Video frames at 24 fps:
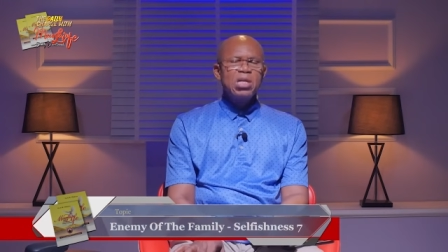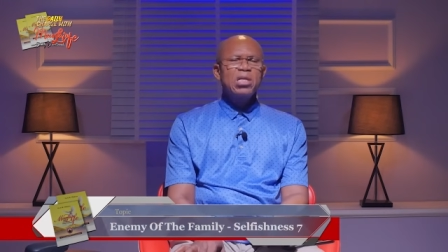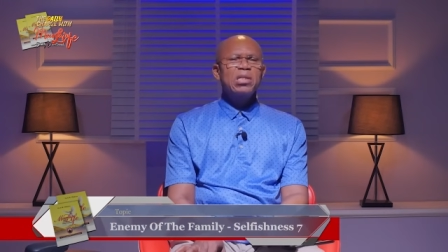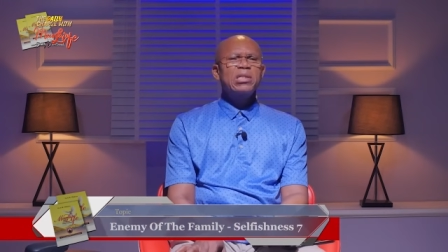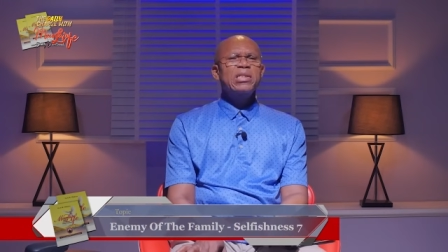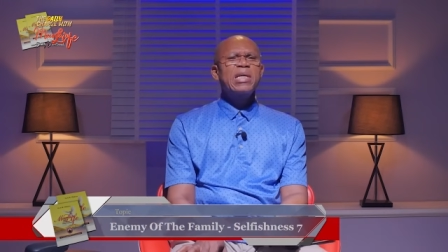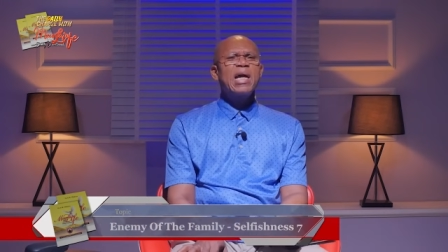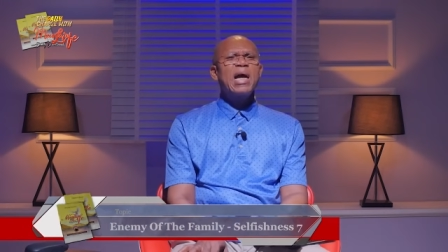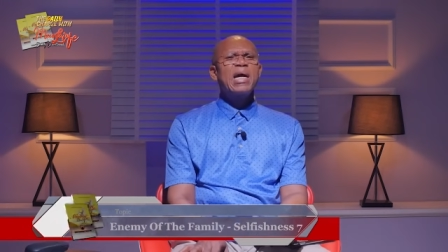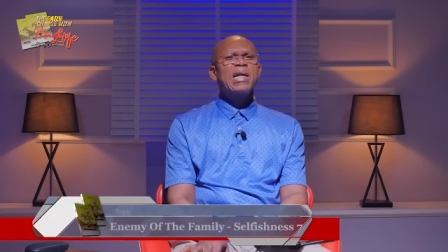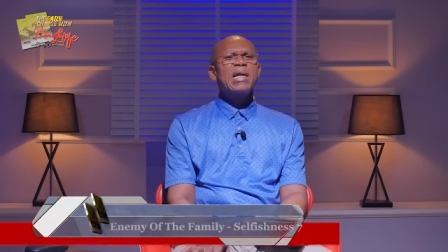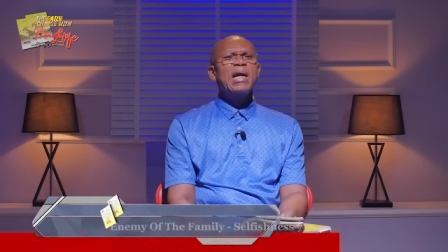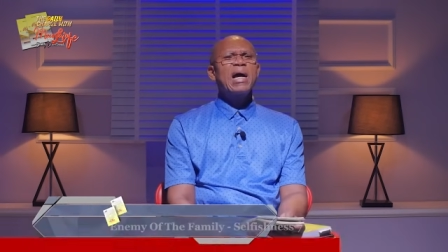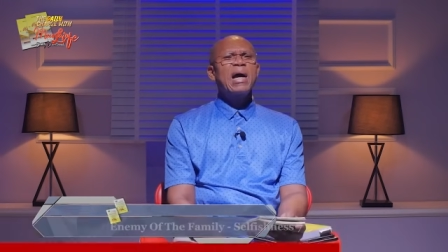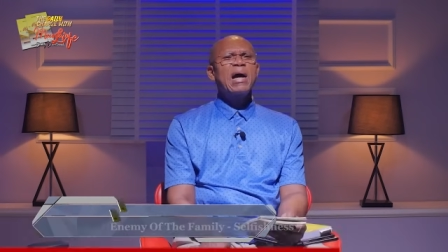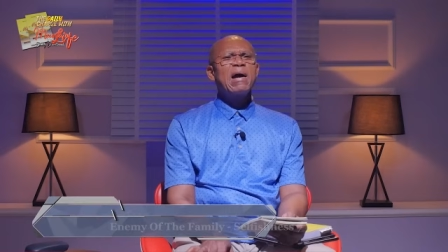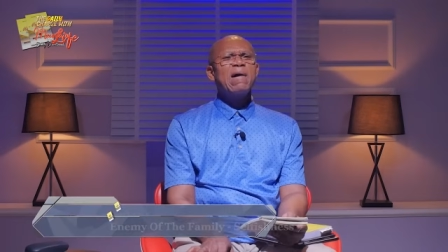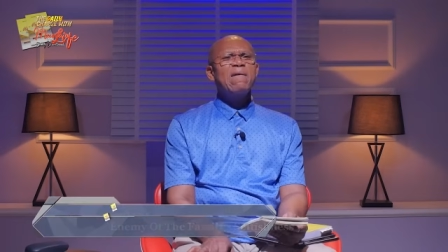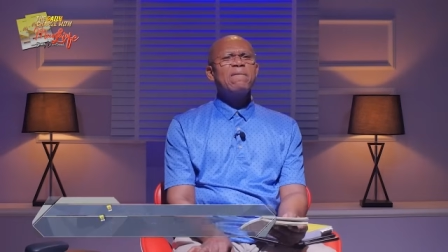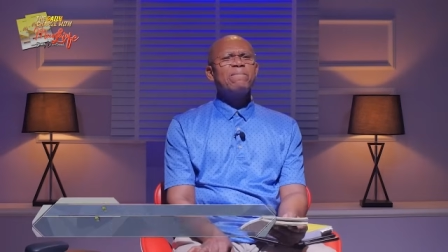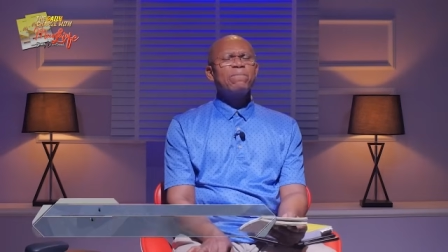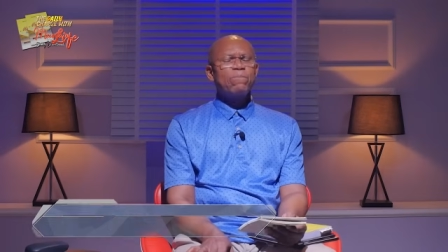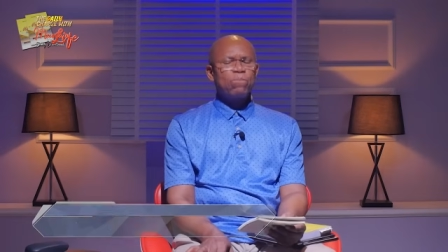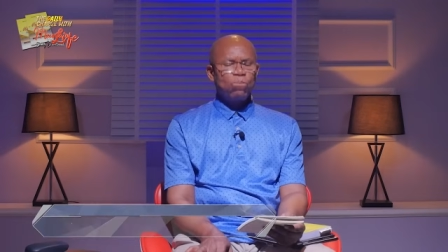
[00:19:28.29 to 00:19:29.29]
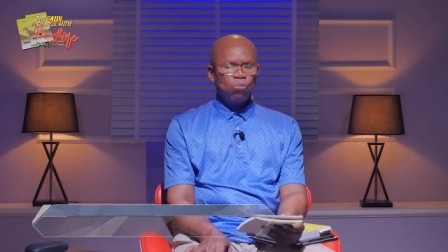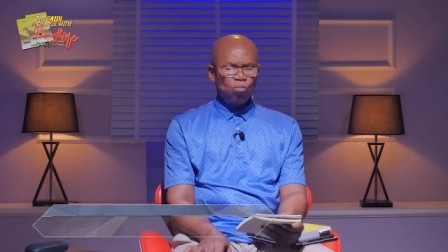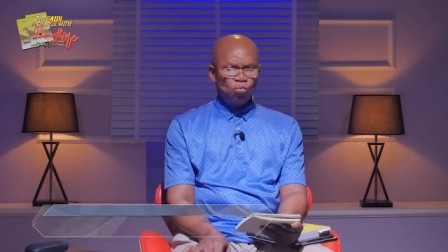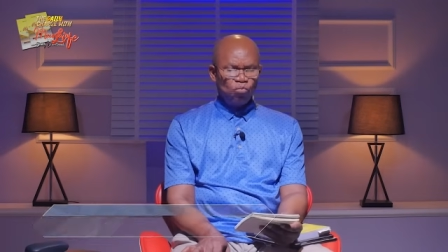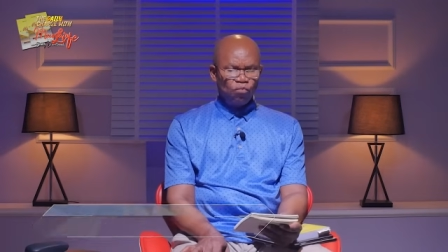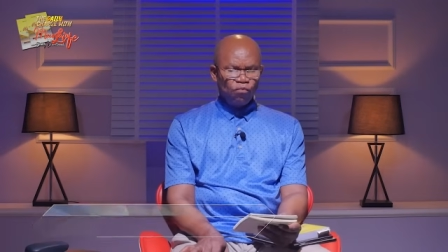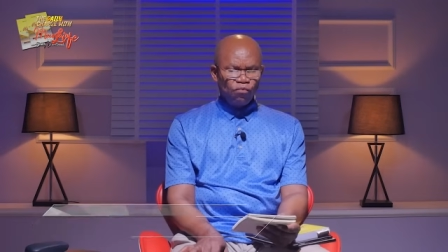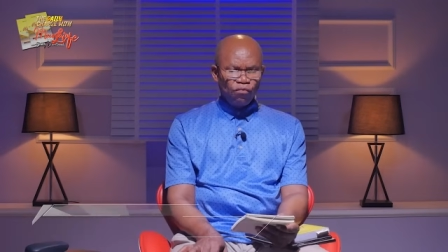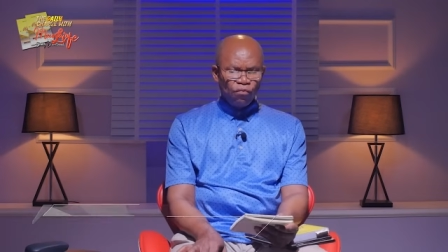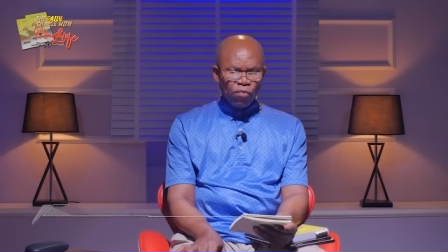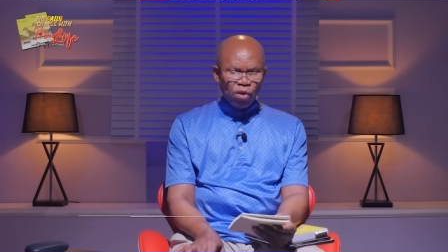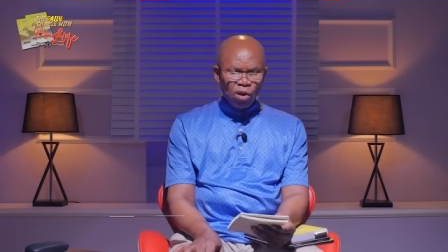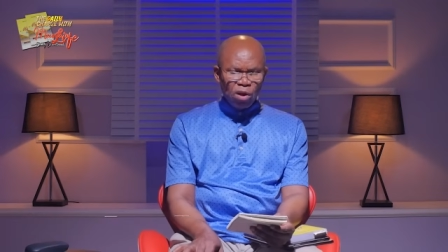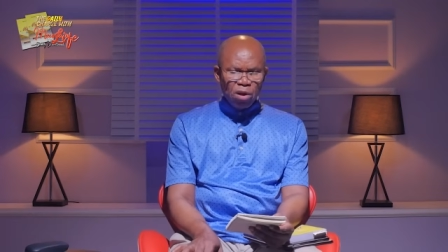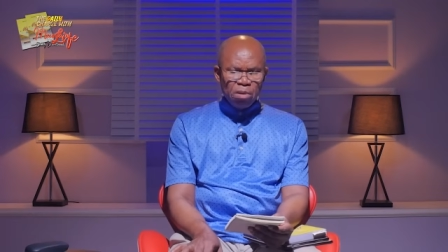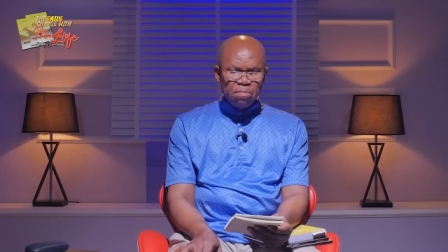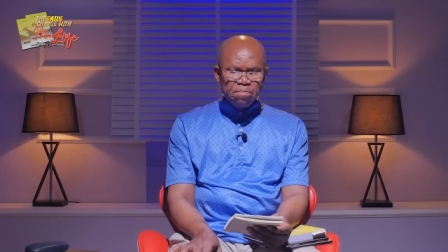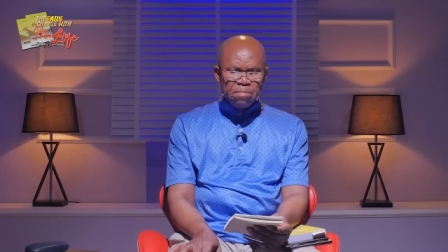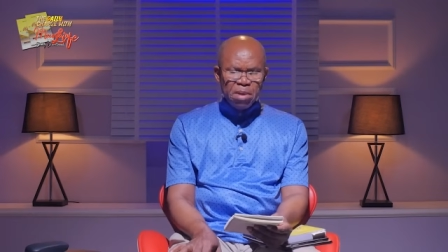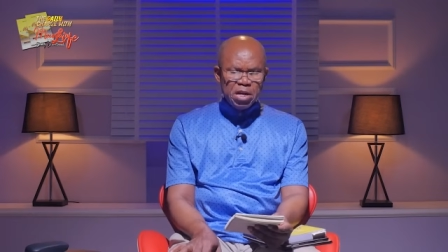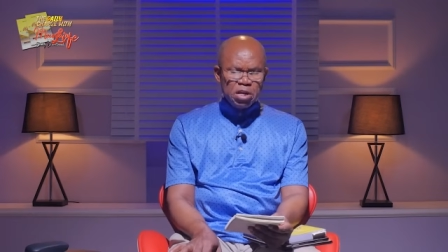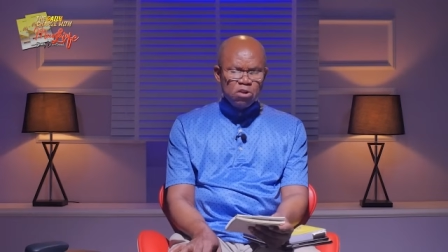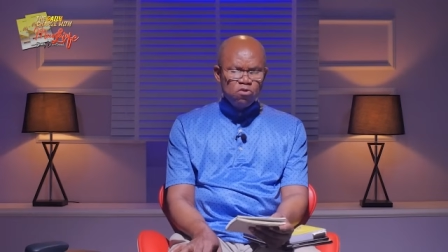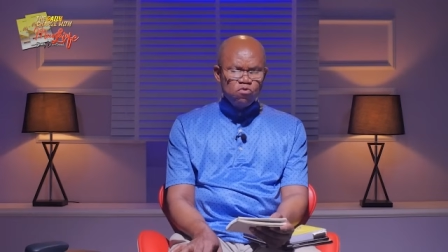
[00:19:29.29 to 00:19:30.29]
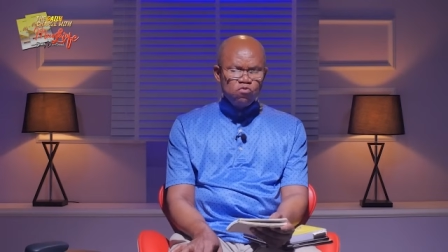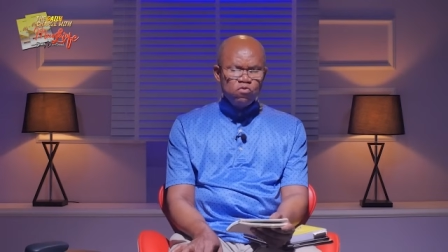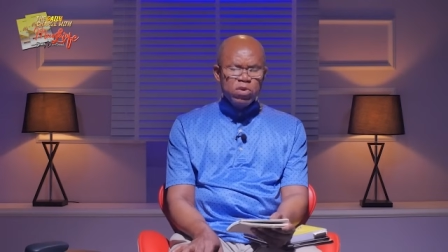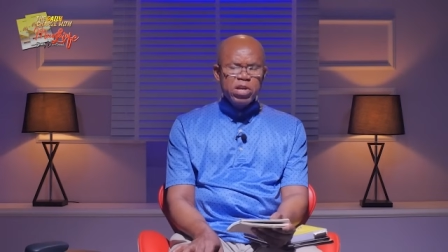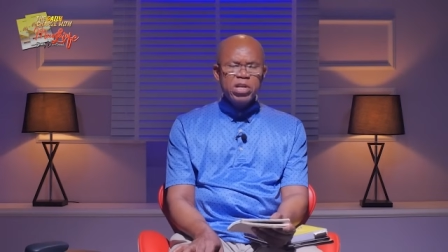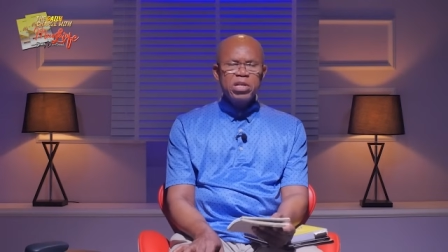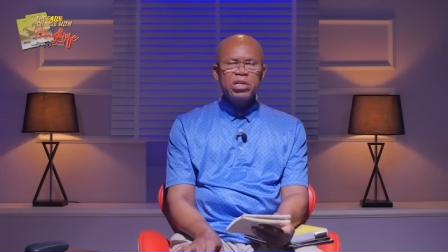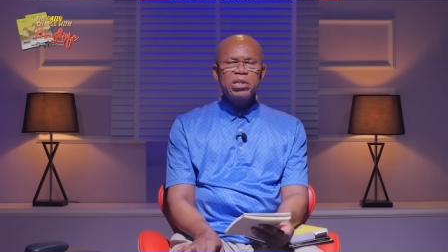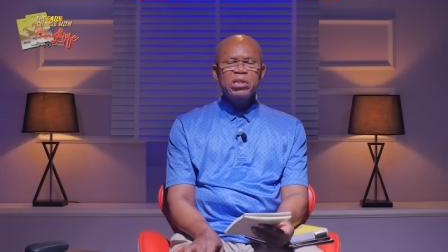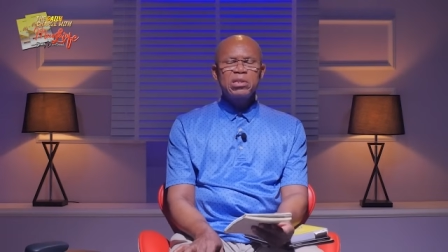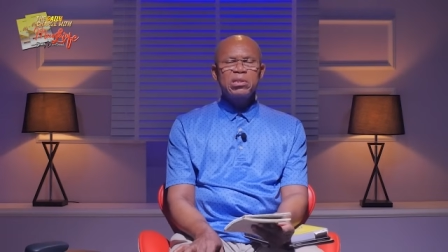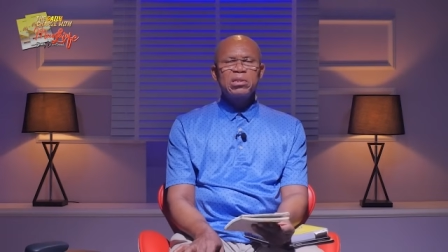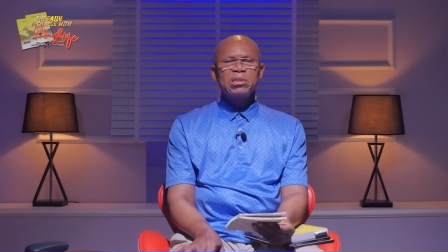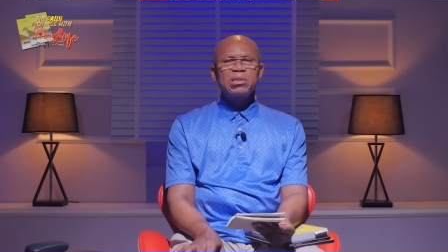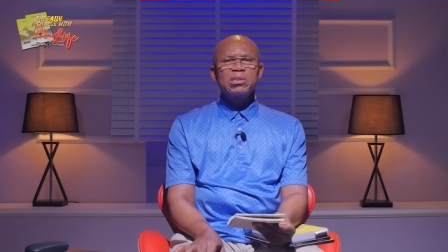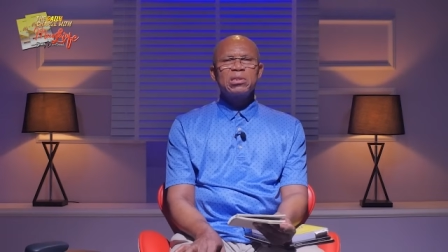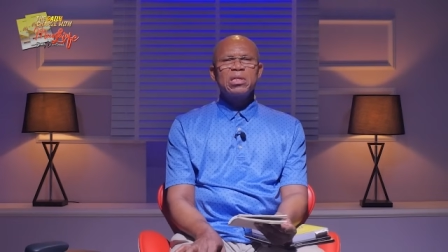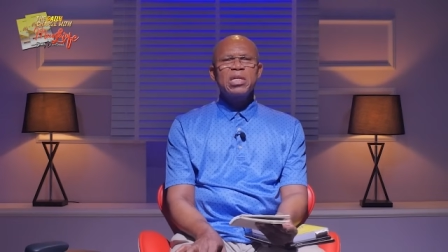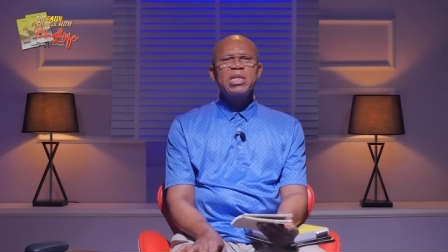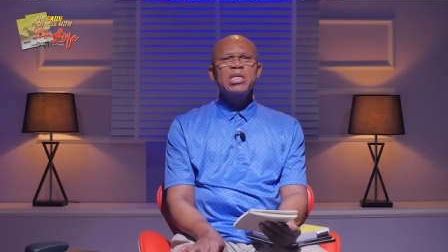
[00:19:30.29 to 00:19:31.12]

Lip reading: There are many ways